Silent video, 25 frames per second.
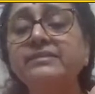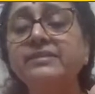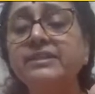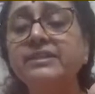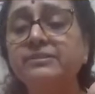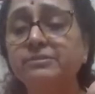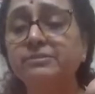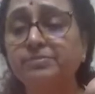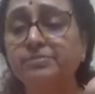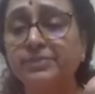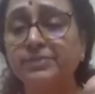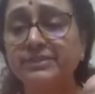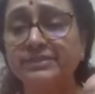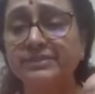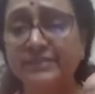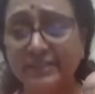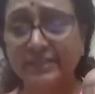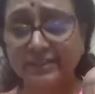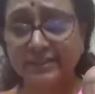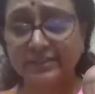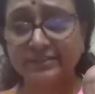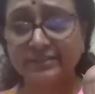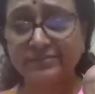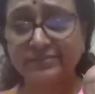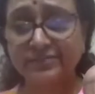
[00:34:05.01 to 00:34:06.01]

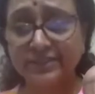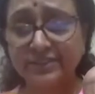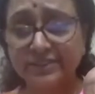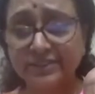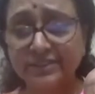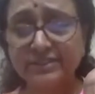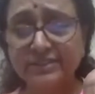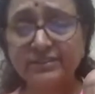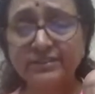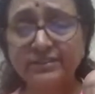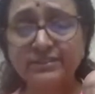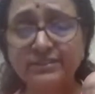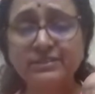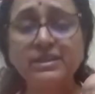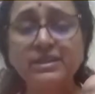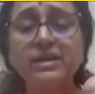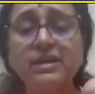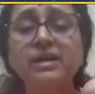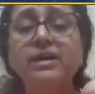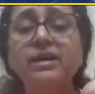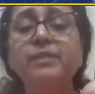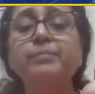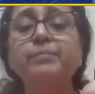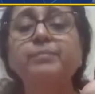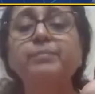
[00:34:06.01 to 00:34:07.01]
6%, which is
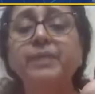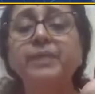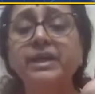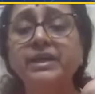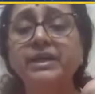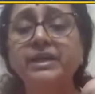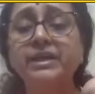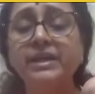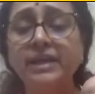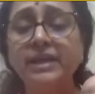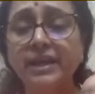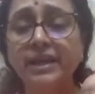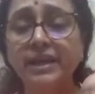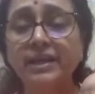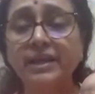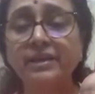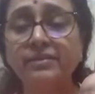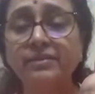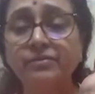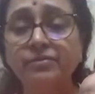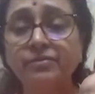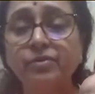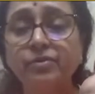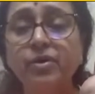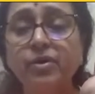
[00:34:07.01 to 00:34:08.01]
a big
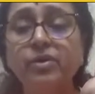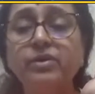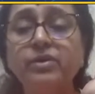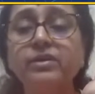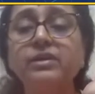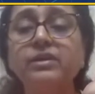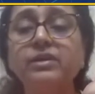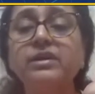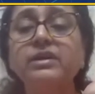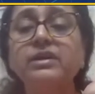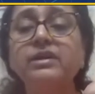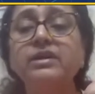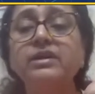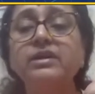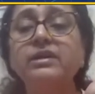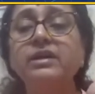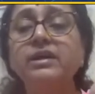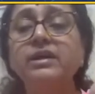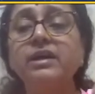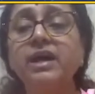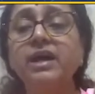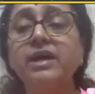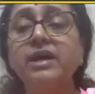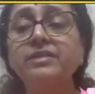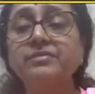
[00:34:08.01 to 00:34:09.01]
gain for
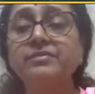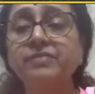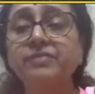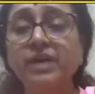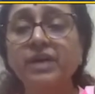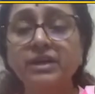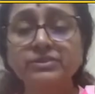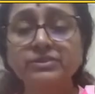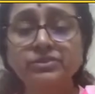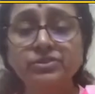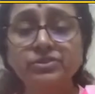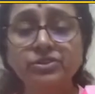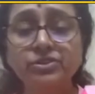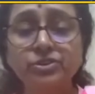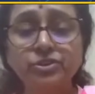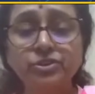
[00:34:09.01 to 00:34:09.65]
advanced